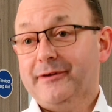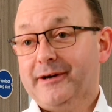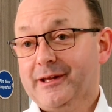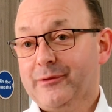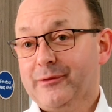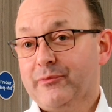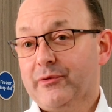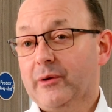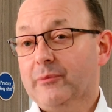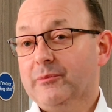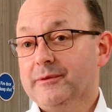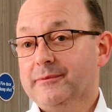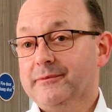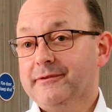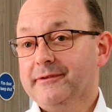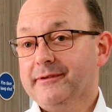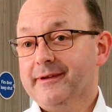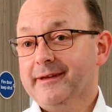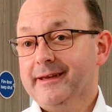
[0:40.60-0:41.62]
the problems
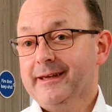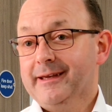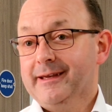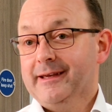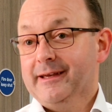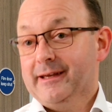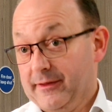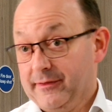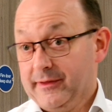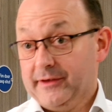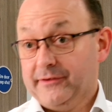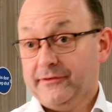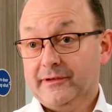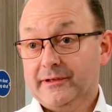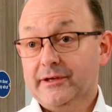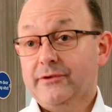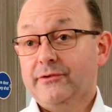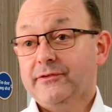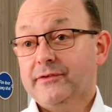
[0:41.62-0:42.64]
and their
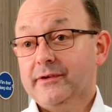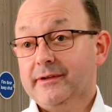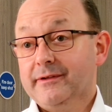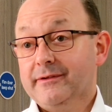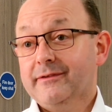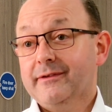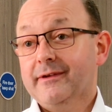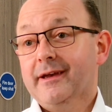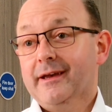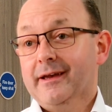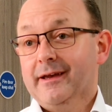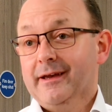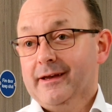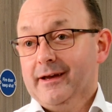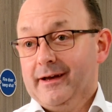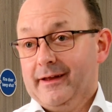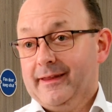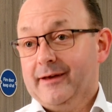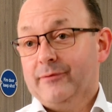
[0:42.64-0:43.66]
solutions,
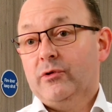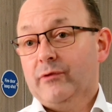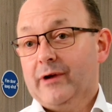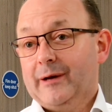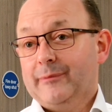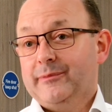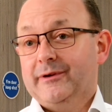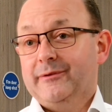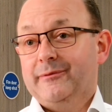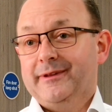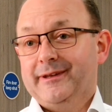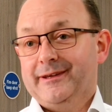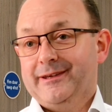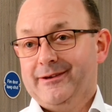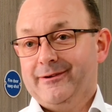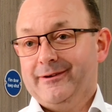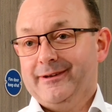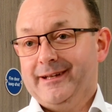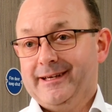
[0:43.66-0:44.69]
and then we'll wrap up with a
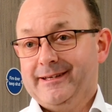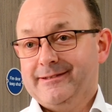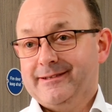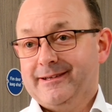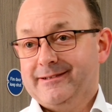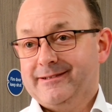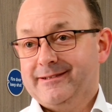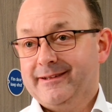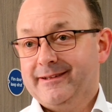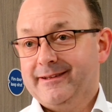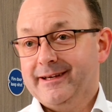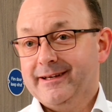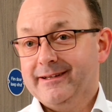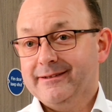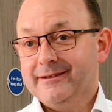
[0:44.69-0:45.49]
Q&A session at the end.